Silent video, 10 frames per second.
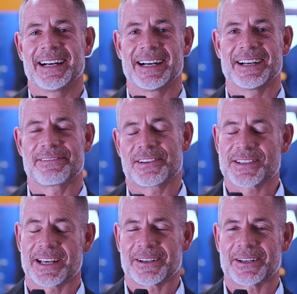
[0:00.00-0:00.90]
Uh,
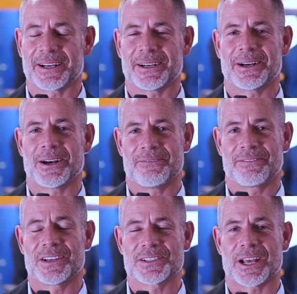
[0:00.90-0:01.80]
feels like uh,
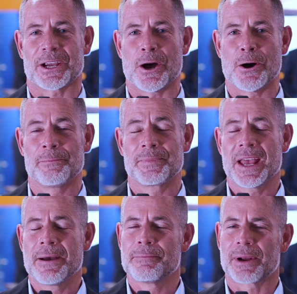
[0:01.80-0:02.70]
feels like home,
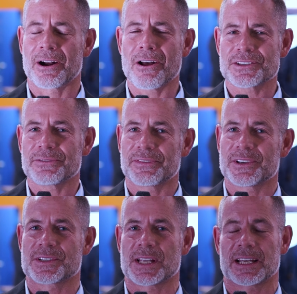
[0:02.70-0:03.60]
but it also
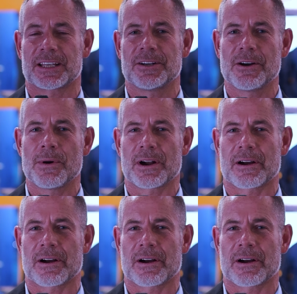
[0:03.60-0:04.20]
feels like you know what